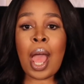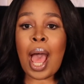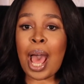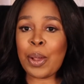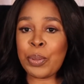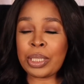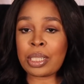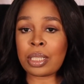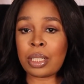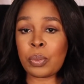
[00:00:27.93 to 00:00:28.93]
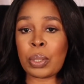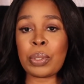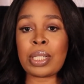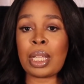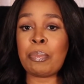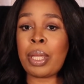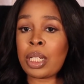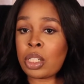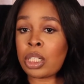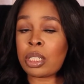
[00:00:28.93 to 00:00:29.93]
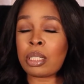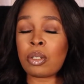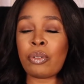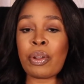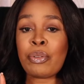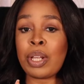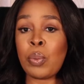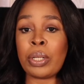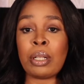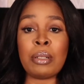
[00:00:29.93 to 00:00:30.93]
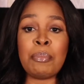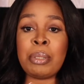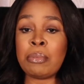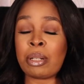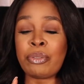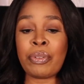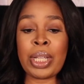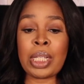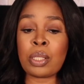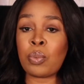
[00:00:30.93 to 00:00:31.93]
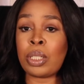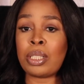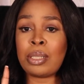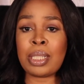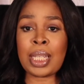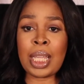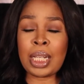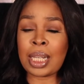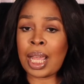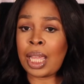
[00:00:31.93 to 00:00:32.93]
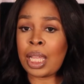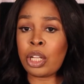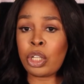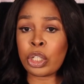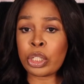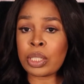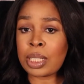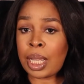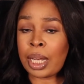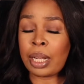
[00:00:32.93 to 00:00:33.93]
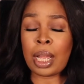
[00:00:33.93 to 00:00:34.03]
I wear this look when I want to take pictures or if I really want to beat my face when date night, girls night.